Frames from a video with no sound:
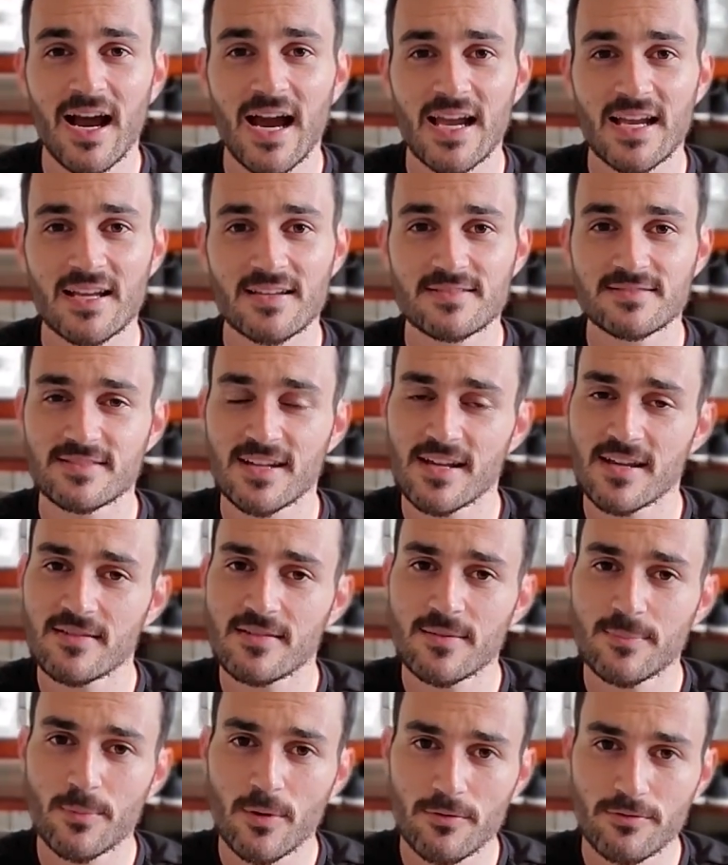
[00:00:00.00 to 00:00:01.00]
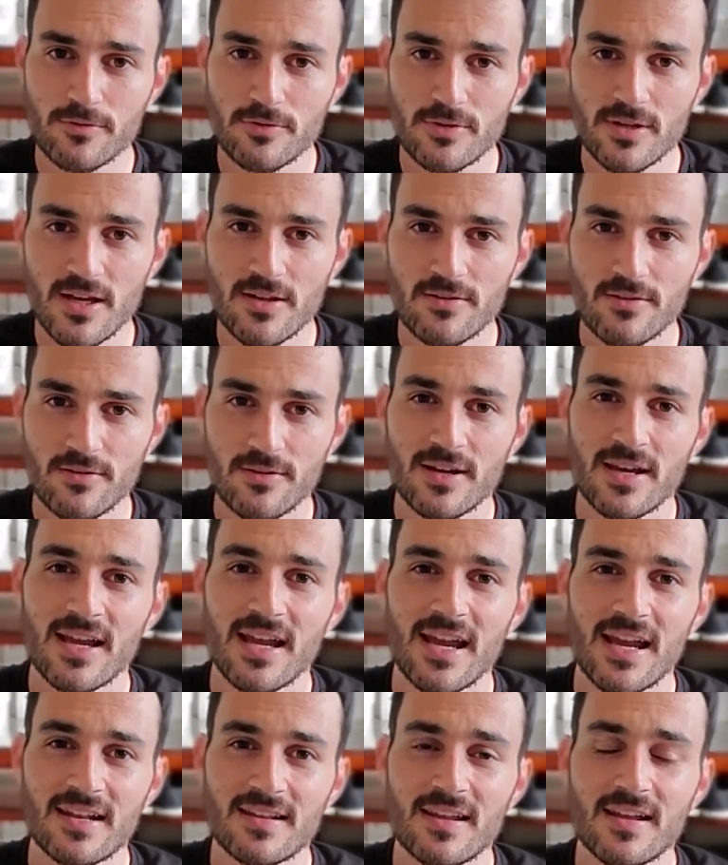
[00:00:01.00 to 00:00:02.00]
I can take them both together
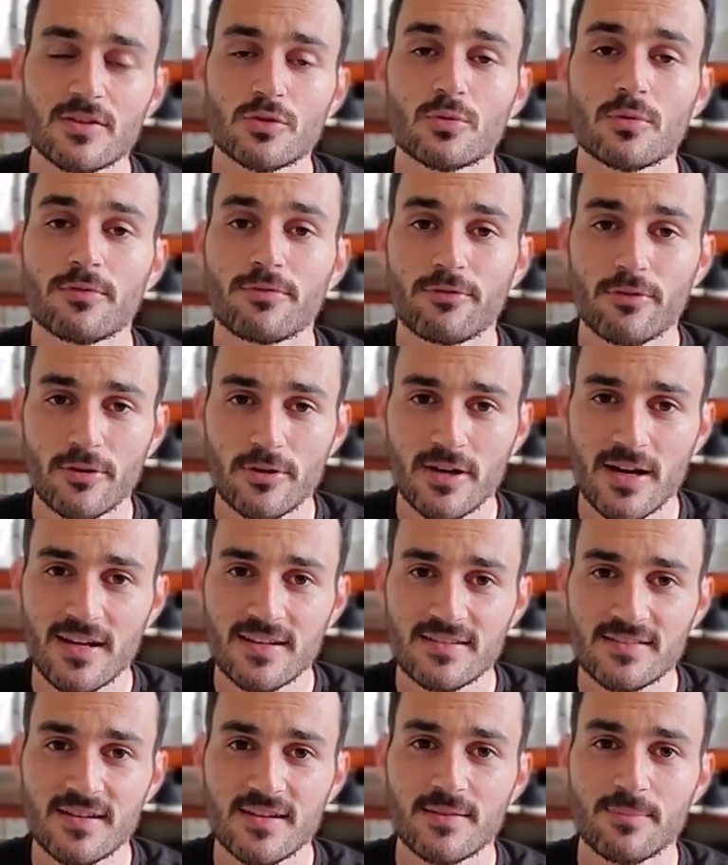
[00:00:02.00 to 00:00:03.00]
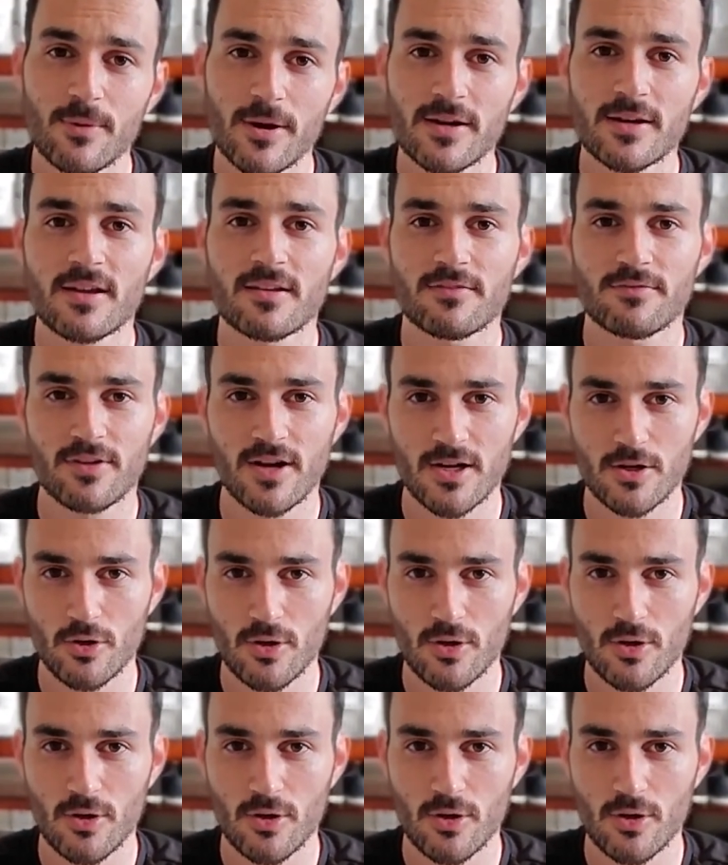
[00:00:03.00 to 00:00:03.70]
and get to a forecasted market value